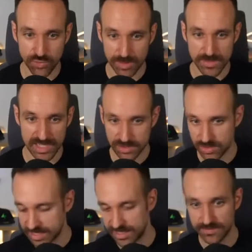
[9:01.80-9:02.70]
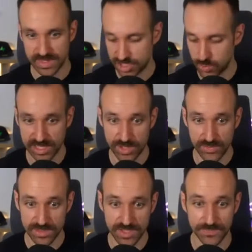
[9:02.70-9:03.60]
any problems, but it looks so ugly. I just want to get rid of
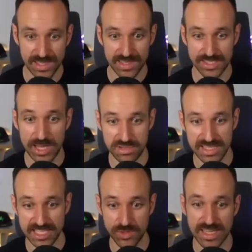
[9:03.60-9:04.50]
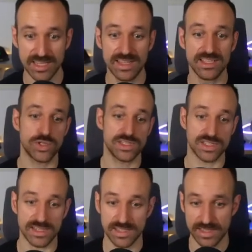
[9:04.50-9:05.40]
it. So let's do npx expo again. This will
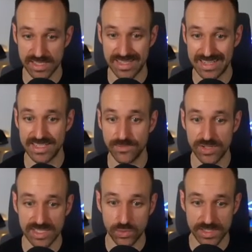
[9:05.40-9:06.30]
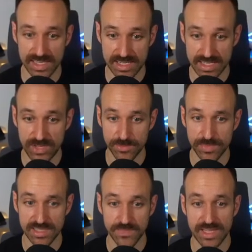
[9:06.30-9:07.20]
start this. It is using, once again, a development
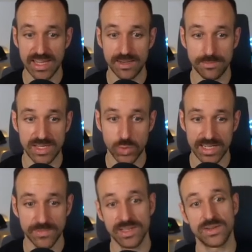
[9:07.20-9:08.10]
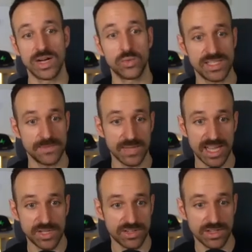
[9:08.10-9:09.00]
build. And meanwhile, we see my
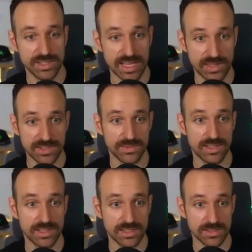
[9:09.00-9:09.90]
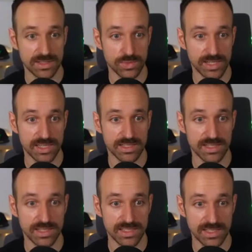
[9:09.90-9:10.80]
app here on the emulator. Let's close this one behind
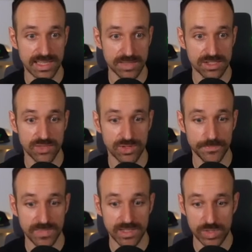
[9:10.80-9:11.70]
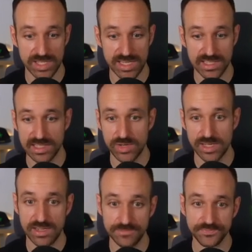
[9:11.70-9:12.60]
this. Now select my server. We see it's loading
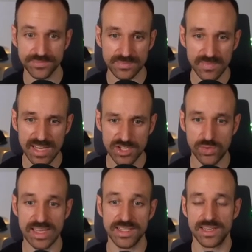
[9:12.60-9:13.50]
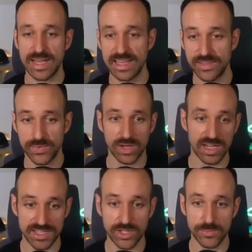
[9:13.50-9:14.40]
here. And I do get my live
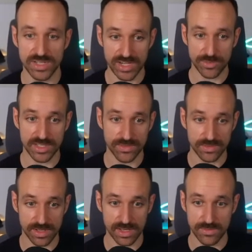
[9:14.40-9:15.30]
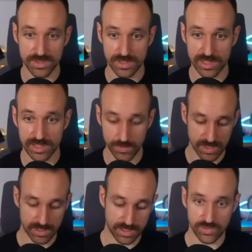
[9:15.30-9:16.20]
development environment. Okay, so here we go,
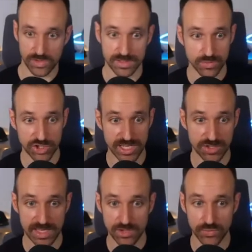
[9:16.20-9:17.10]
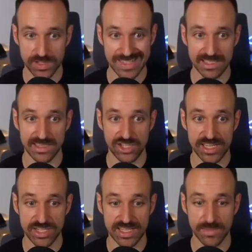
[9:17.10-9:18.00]
Android, quick change, and it of course instantly
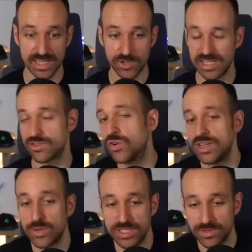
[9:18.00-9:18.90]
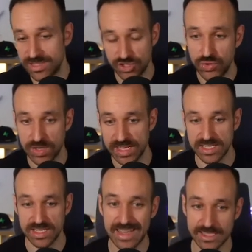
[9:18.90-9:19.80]
changes in my emulator, or if I would deploy this to a
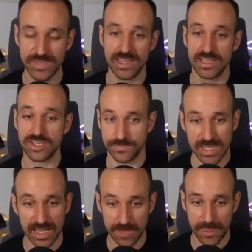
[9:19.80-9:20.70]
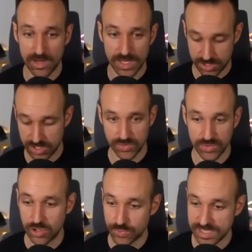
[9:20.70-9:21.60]
connected device. Good. I don't want to go through
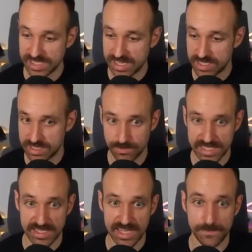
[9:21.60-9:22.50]
the whole process again because it might take